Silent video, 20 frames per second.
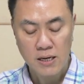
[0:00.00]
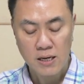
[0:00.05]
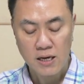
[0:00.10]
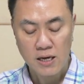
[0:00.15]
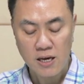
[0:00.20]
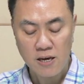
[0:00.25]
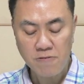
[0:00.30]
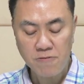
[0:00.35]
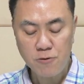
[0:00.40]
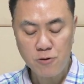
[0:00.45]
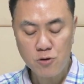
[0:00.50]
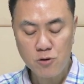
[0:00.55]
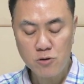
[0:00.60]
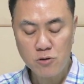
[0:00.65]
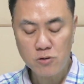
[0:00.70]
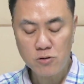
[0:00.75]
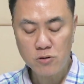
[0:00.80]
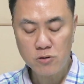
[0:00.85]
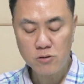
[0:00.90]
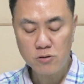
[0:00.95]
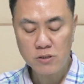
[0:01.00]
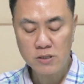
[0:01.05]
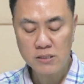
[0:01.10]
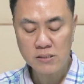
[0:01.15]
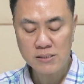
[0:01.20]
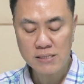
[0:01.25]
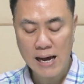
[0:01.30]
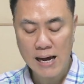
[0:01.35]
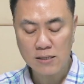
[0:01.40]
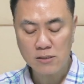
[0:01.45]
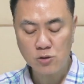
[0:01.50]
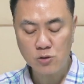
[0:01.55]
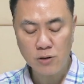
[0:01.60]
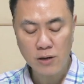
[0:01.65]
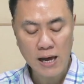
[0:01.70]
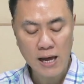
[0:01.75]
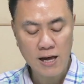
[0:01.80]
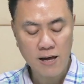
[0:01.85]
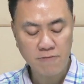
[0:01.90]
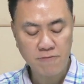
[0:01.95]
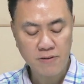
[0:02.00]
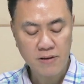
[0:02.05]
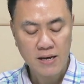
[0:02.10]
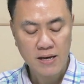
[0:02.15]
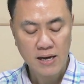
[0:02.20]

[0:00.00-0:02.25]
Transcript: If you decide to have